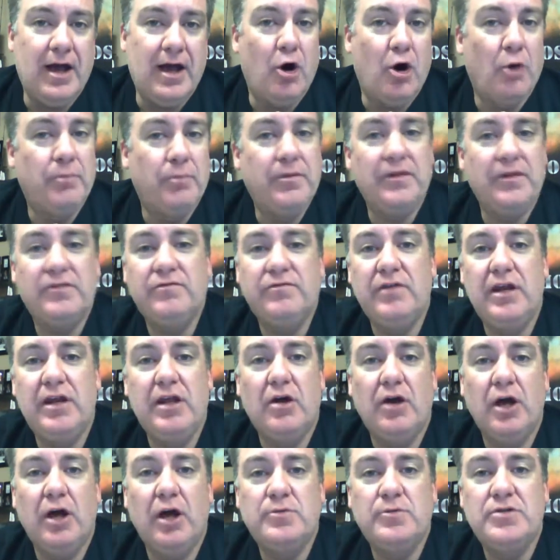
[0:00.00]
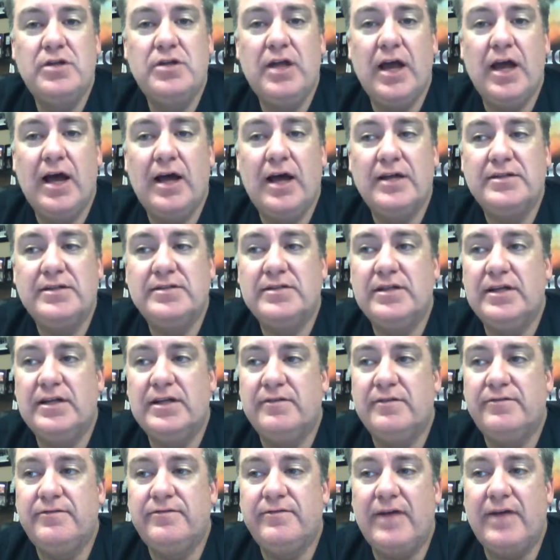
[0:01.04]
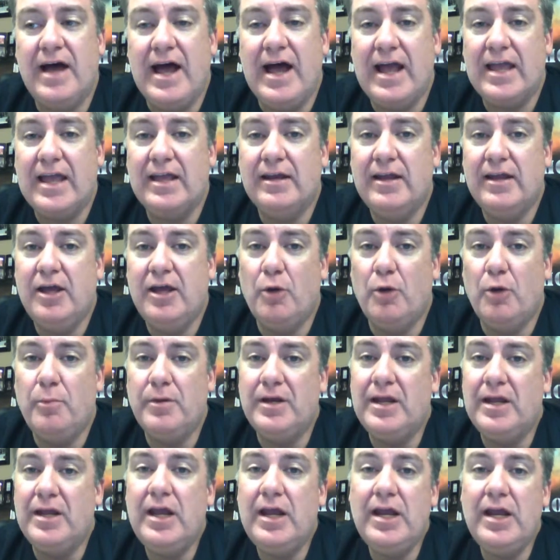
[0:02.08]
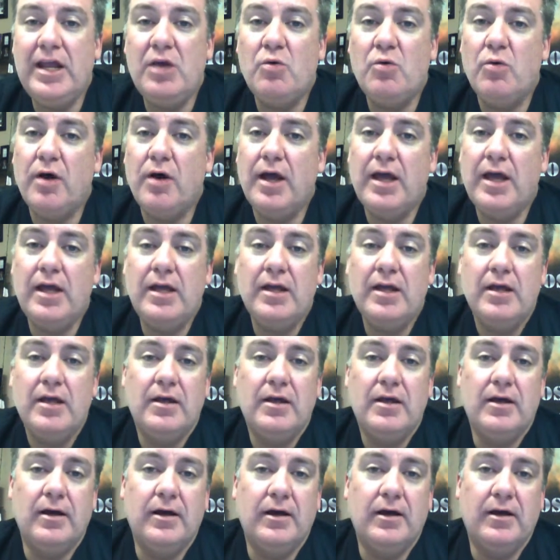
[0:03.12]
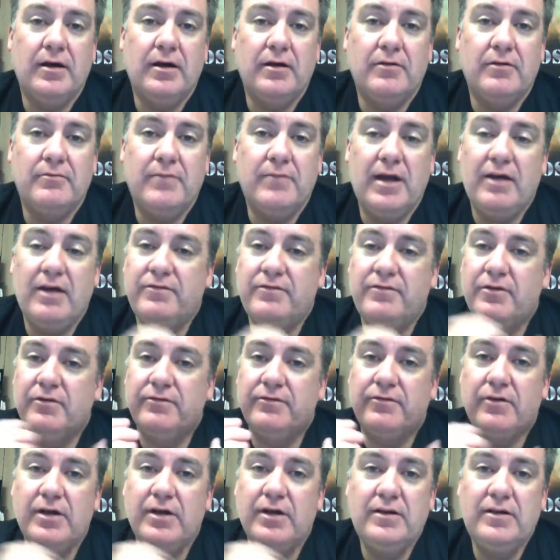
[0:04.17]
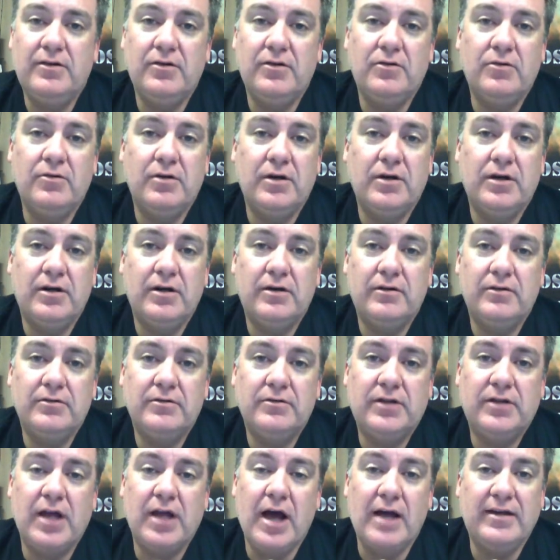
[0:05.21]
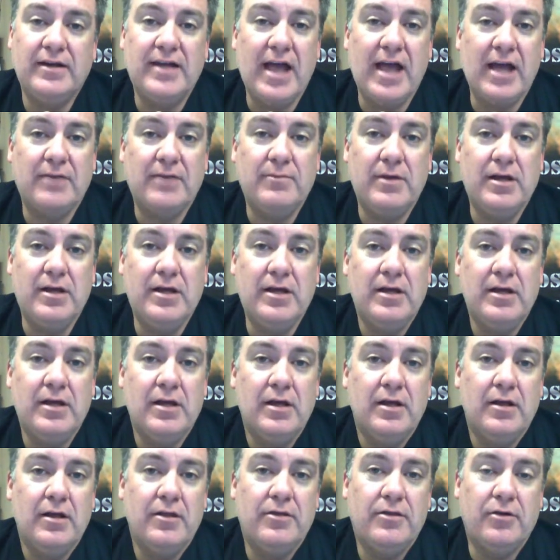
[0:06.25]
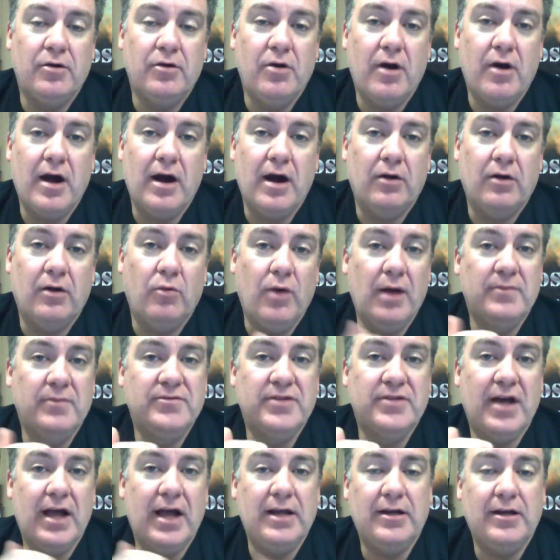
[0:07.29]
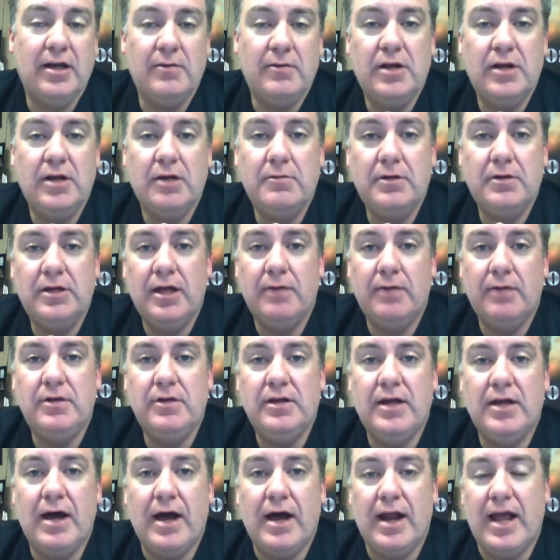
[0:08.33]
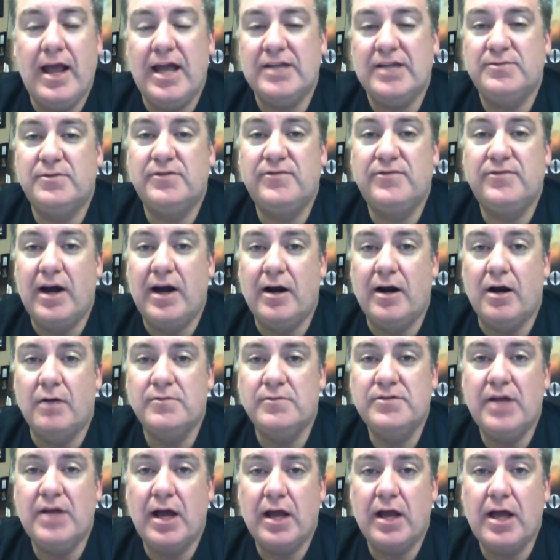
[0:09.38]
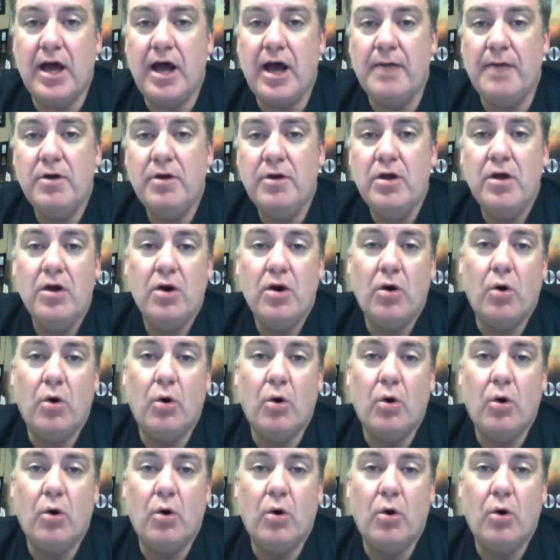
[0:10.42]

I hope this video helps you guys. If I can help in any way, uh, man, feel free to uh, contact me through our website, w w w dot aspis firearms dot com,